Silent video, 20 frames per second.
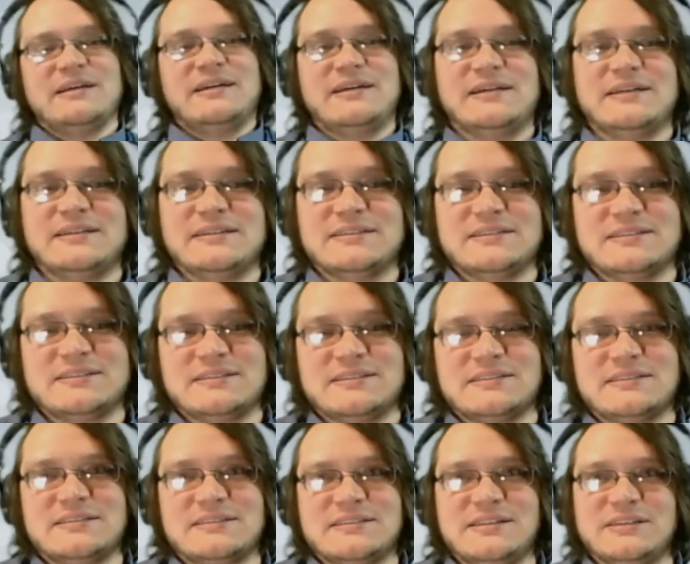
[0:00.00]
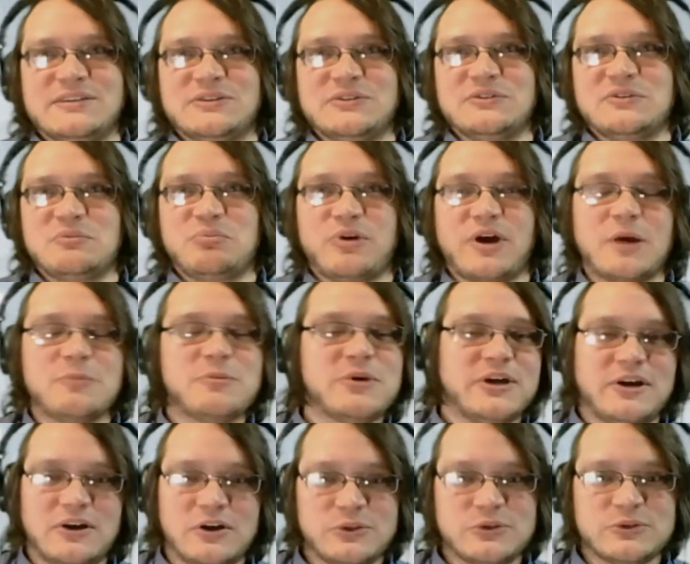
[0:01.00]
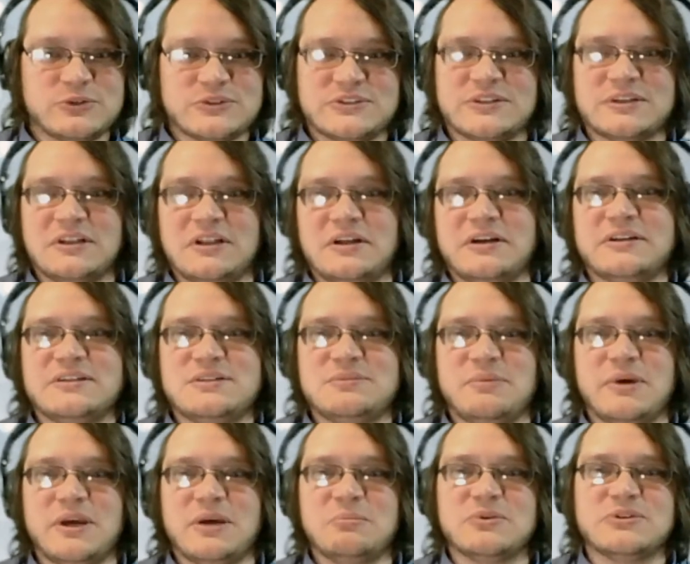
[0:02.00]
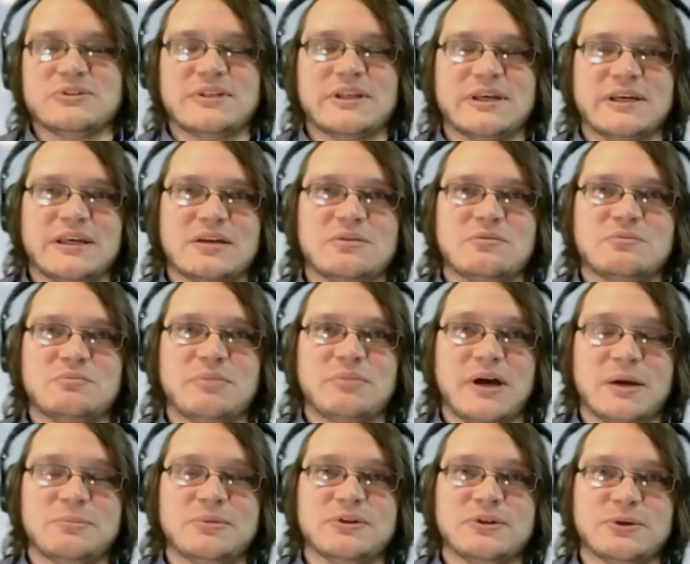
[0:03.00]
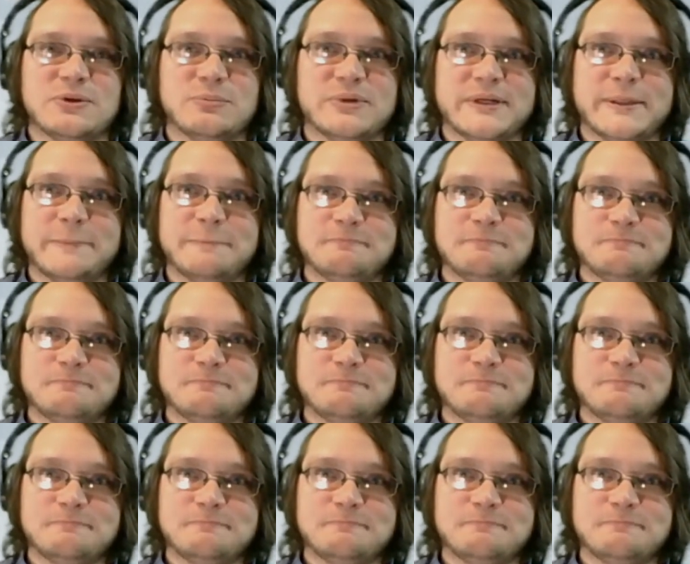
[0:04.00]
the primary authors on a lot of these papers that get popular. But